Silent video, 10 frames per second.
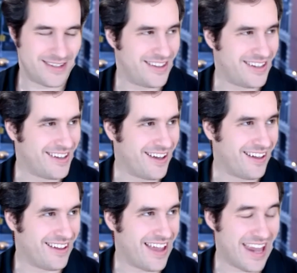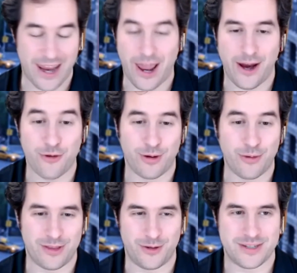And I agree
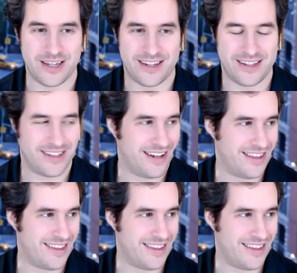with you, Sagi.